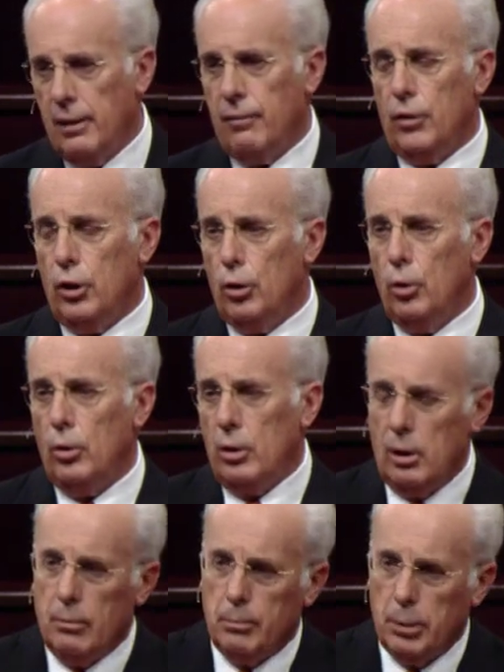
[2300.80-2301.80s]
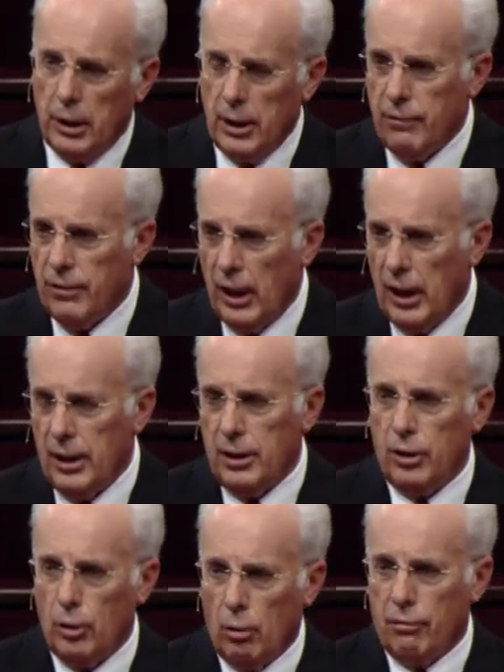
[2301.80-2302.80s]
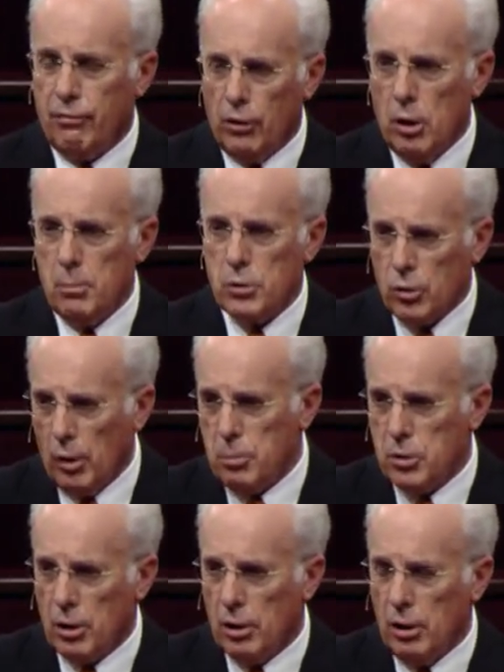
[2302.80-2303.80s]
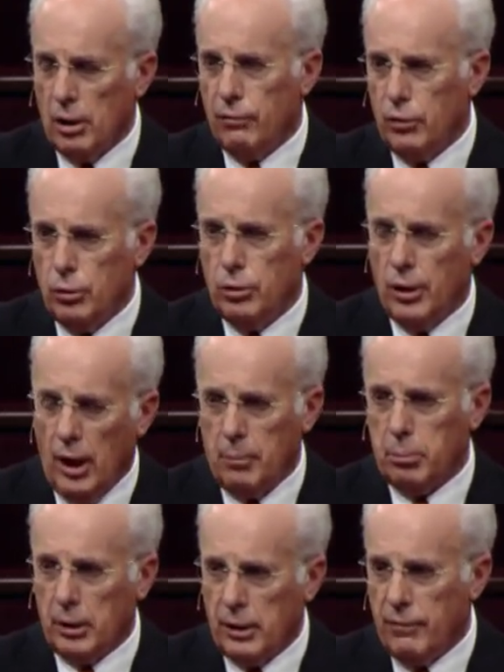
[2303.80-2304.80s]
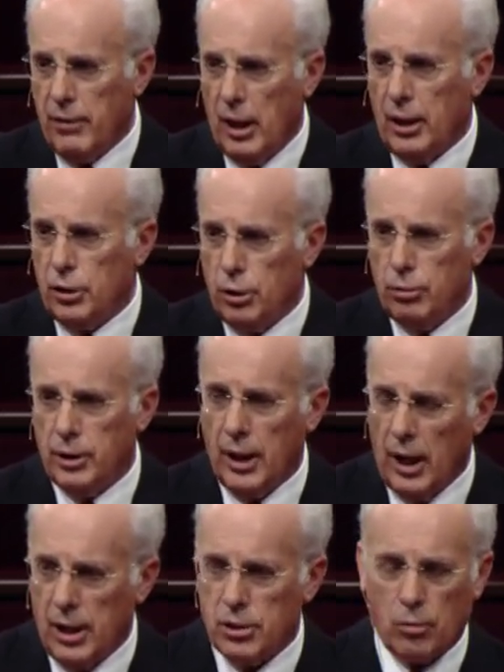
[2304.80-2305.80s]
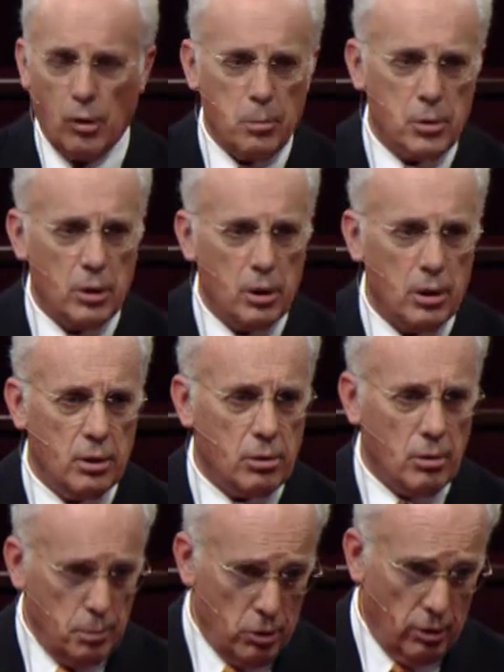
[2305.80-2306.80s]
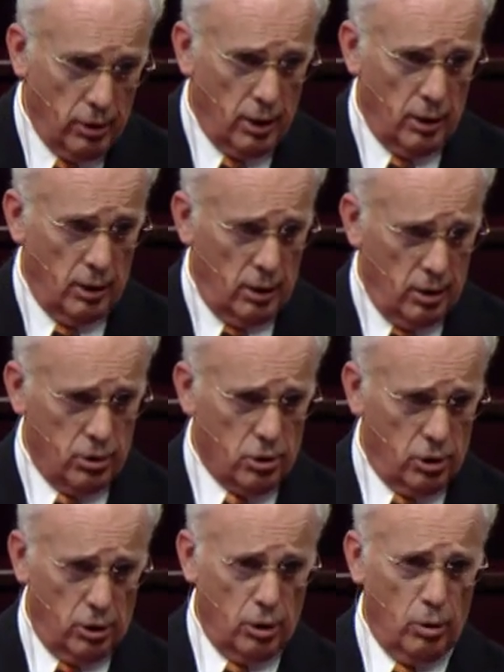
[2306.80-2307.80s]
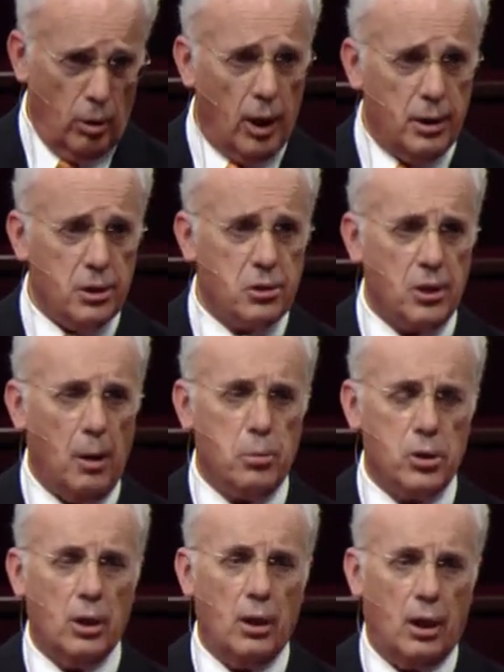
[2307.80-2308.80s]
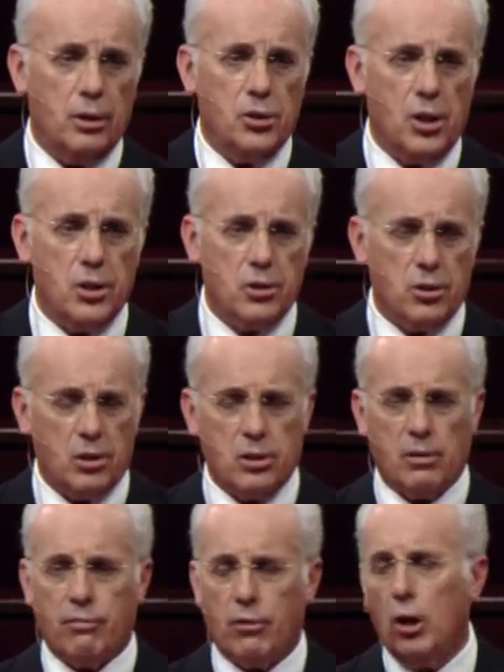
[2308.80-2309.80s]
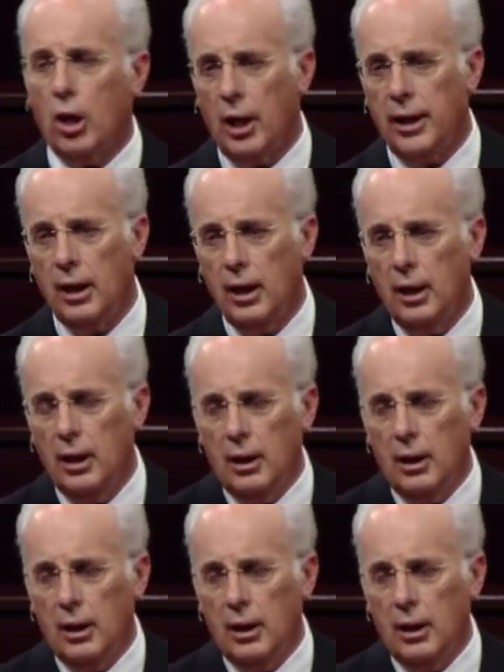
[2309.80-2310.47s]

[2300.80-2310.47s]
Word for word: If you believe that, you affirm Scripture. If you do not believe that, you deny Scripture. The Scripture then is to you a deception, and Jesus is a fraud.